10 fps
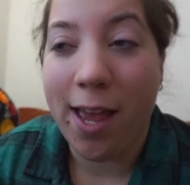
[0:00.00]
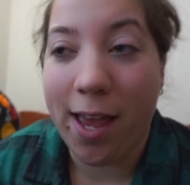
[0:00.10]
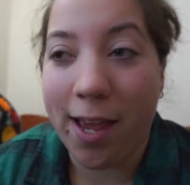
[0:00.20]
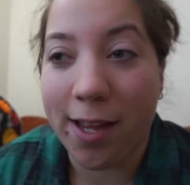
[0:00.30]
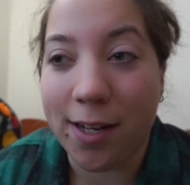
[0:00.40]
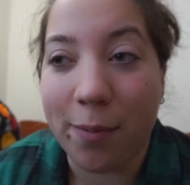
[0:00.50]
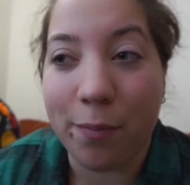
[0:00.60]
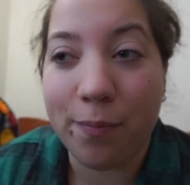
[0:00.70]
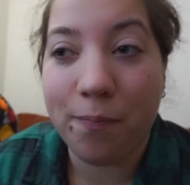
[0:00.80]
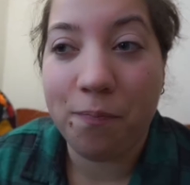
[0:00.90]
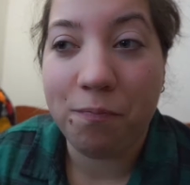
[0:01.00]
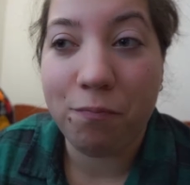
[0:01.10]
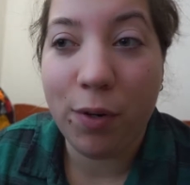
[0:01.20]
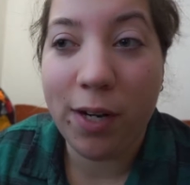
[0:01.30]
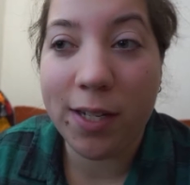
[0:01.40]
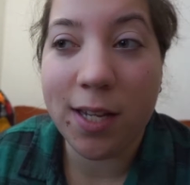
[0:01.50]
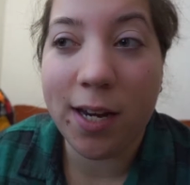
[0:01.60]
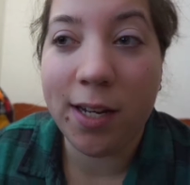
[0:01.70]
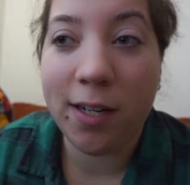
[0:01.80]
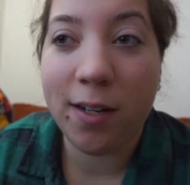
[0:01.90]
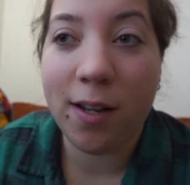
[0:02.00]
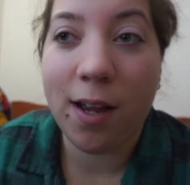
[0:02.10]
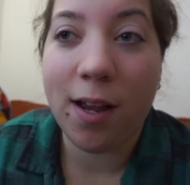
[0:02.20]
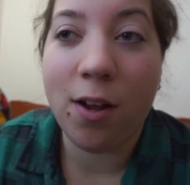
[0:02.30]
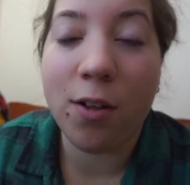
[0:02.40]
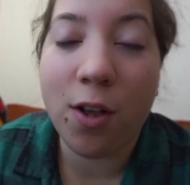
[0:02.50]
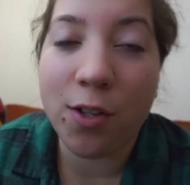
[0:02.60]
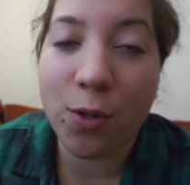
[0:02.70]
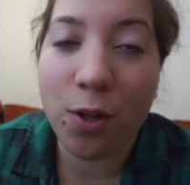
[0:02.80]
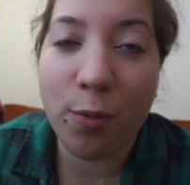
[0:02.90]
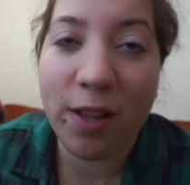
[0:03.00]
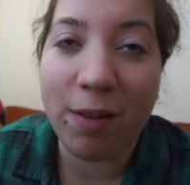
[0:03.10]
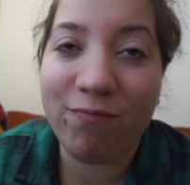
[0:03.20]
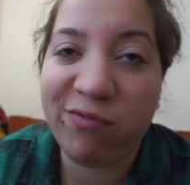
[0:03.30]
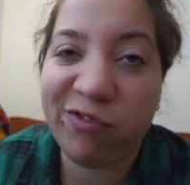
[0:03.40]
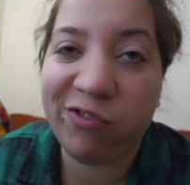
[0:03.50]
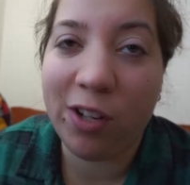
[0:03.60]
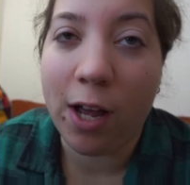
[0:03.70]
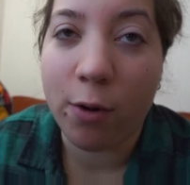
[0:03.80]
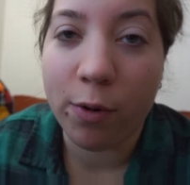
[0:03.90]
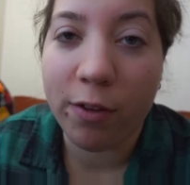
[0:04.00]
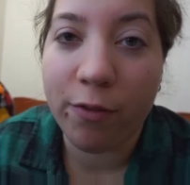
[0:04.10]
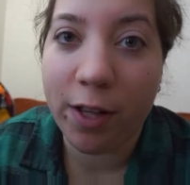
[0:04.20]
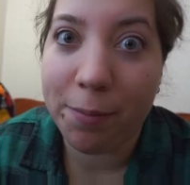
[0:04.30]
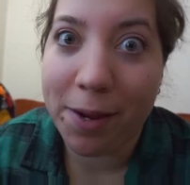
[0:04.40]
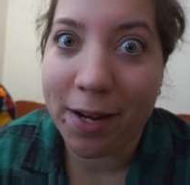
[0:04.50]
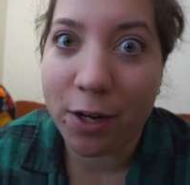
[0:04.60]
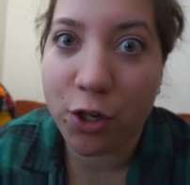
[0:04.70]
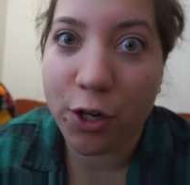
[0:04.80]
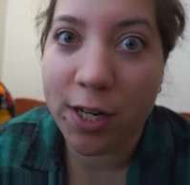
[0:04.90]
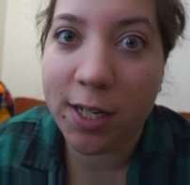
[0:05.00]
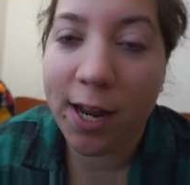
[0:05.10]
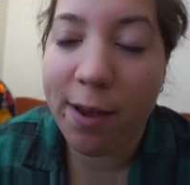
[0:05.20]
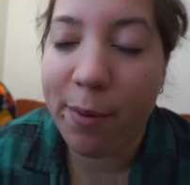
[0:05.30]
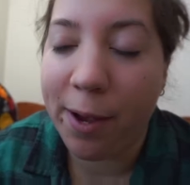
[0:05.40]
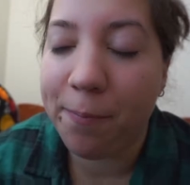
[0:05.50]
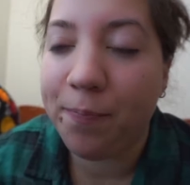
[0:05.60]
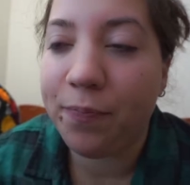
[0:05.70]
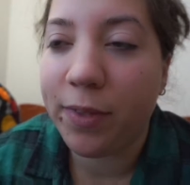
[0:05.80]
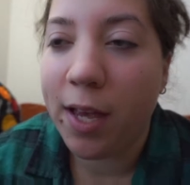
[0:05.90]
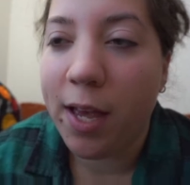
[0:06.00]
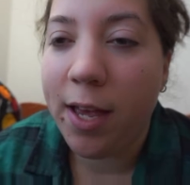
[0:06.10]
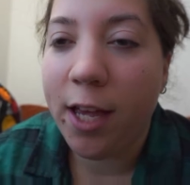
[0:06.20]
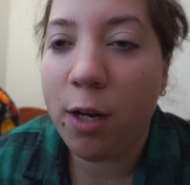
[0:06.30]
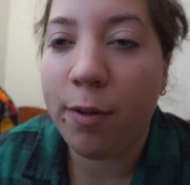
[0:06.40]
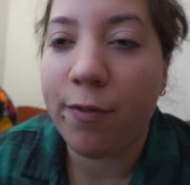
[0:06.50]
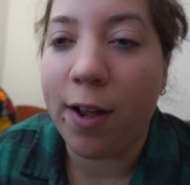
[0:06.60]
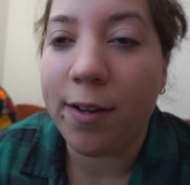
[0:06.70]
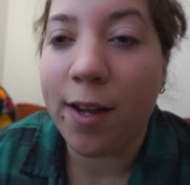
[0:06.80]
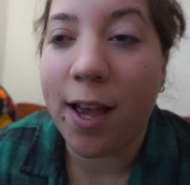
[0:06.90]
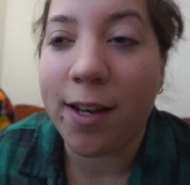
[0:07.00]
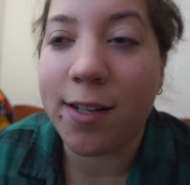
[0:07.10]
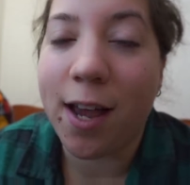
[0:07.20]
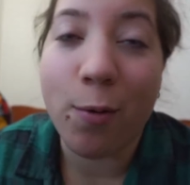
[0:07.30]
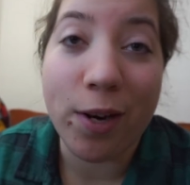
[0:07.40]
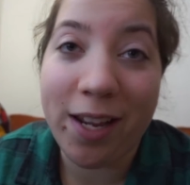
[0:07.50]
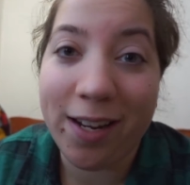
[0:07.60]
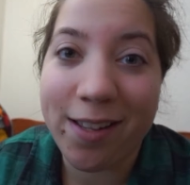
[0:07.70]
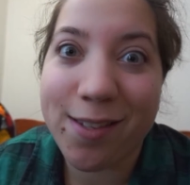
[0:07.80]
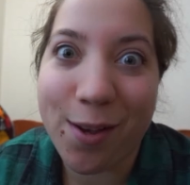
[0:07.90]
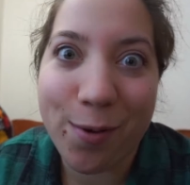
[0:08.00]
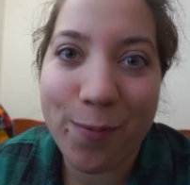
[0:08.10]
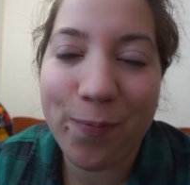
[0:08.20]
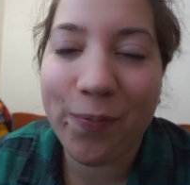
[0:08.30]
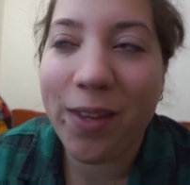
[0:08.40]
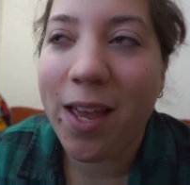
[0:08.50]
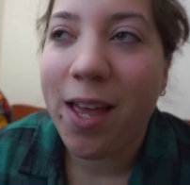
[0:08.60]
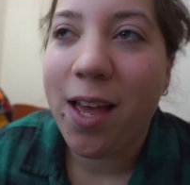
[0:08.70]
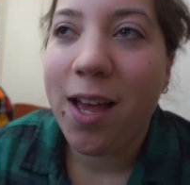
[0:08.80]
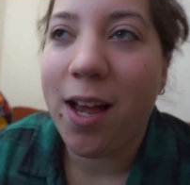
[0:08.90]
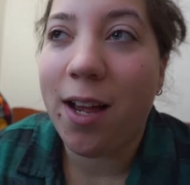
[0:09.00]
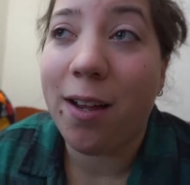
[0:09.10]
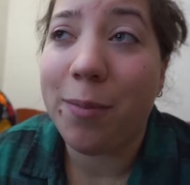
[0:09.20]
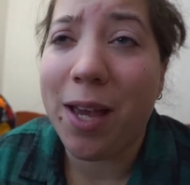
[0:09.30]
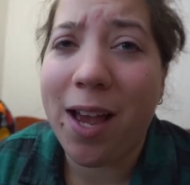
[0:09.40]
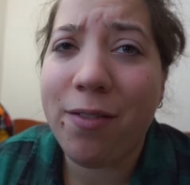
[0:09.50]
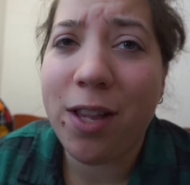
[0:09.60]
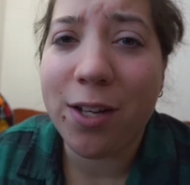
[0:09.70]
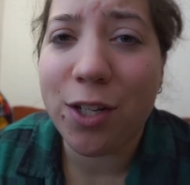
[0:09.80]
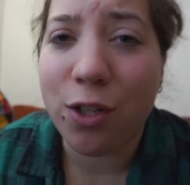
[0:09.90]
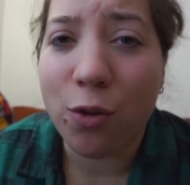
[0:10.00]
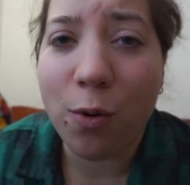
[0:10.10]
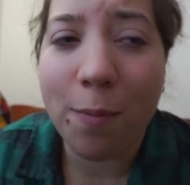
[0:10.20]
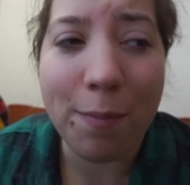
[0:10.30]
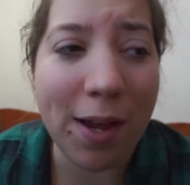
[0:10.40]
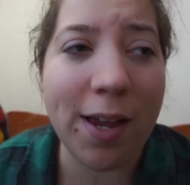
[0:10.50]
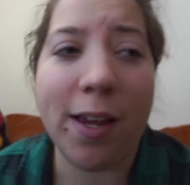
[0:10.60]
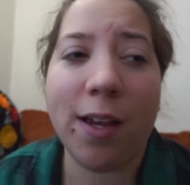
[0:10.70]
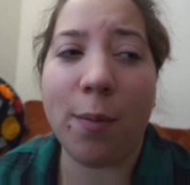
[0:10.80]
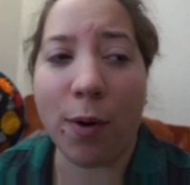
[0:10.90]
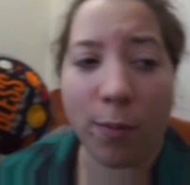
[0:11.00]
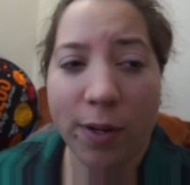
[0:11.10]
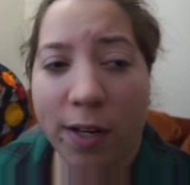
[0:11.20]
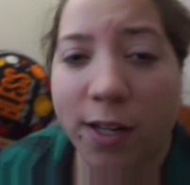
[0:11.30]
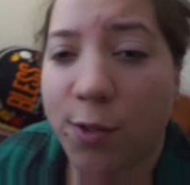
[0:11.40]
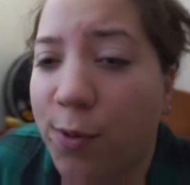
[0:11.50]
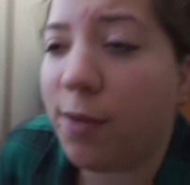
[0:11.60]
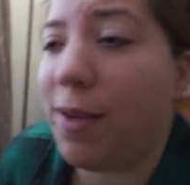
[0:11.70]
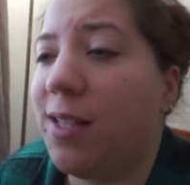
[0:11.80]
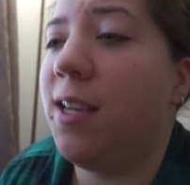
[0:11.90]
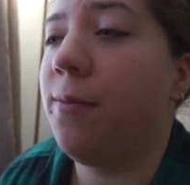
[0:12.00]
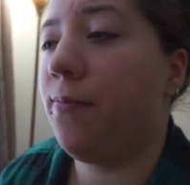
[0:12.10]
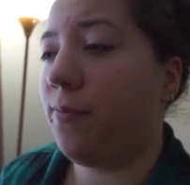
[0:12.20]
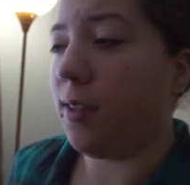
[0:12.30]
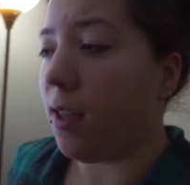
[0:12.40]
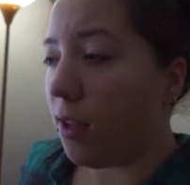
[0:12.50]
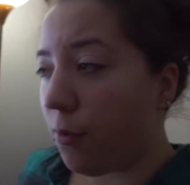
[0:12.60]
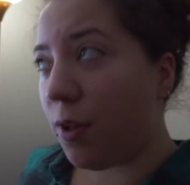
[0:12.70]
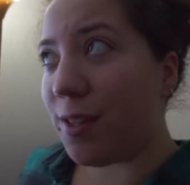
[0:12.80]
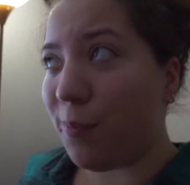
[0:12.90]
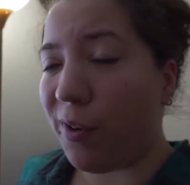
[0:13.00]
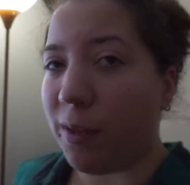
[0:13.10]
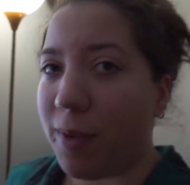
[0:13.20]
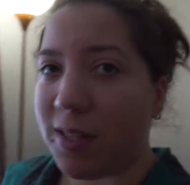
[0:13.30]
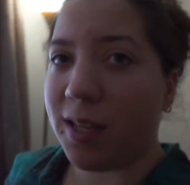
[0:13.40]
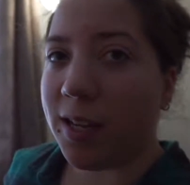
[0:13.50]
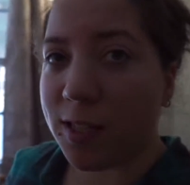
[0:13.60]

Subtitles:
And I'm pretty excited. Also a little bit like, I don't really feel like making a turkey today, but it'll be fun and I want to eat it. So yeah, I have a lot to do. My apartment is really messy. Well, it's pretty messy.